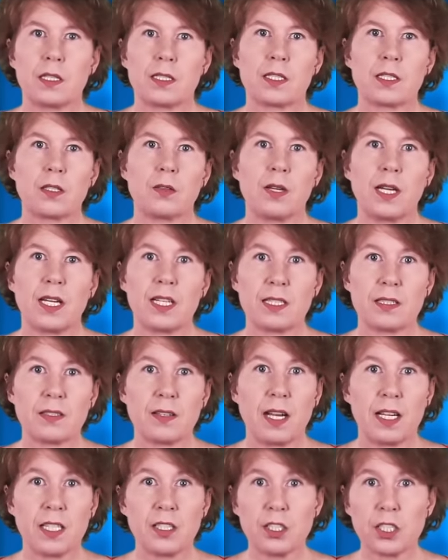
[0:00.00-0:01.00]
So, as
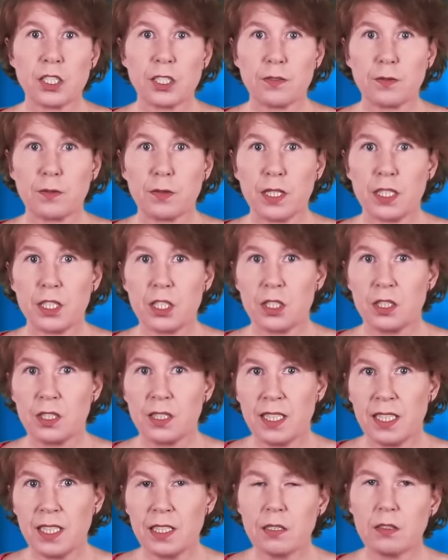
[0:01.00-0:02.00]
the hydrogen fraction
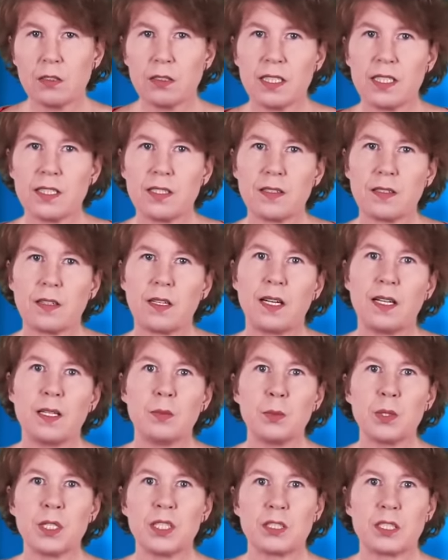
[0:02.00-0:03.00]
decreased, the
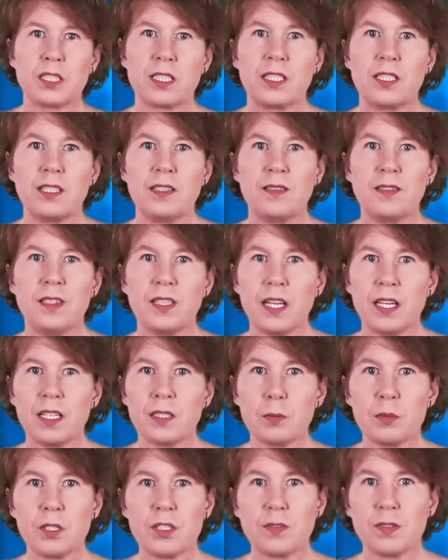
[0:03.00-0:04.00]
carbon dioxide in the
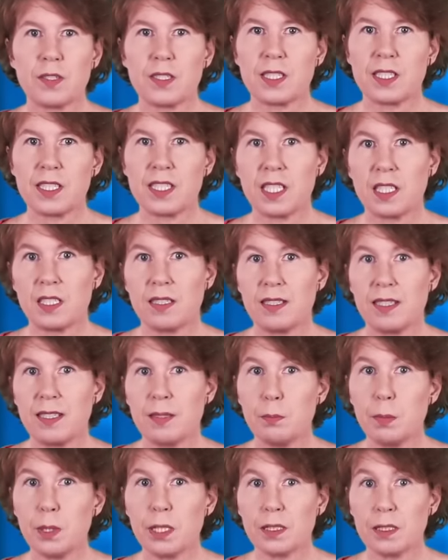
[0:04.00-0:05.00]
atmosphere
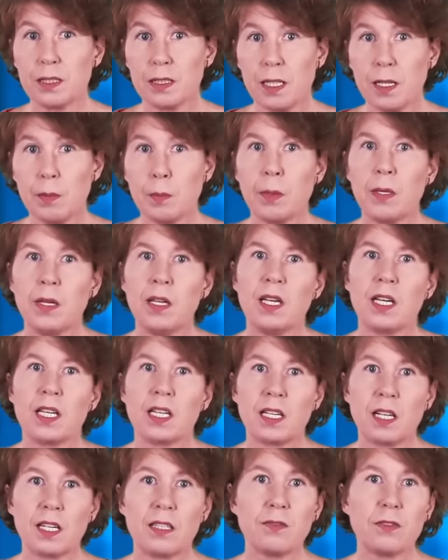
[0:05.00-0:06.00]
steadily built up,
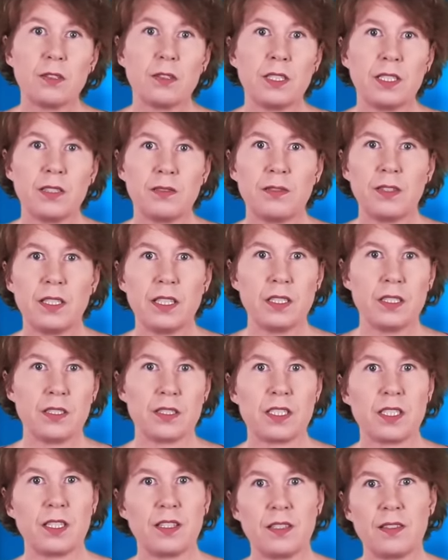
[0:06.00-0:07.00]
covering
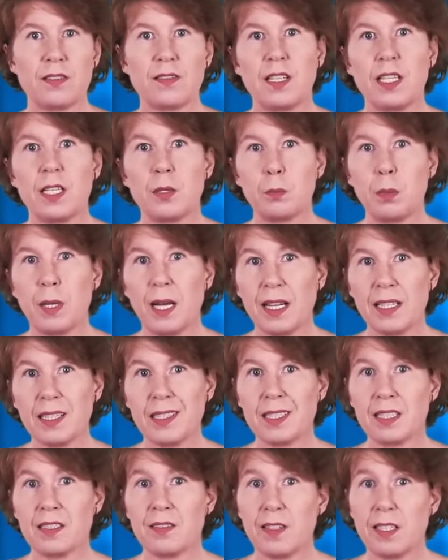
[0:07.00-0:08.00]
Venus in a thick
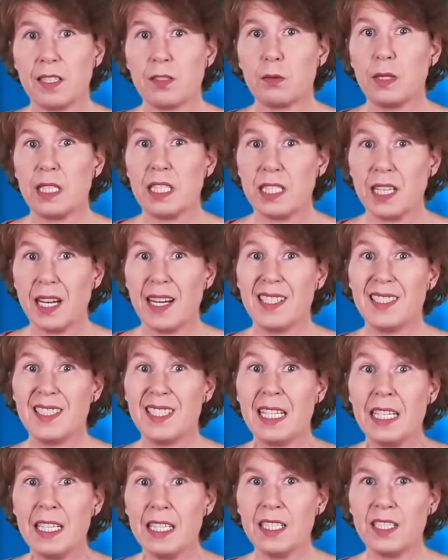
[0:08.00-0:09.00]
blanket that
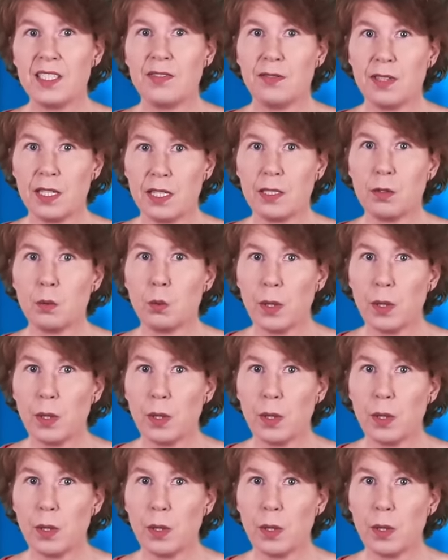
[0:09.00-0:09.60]
retained heat very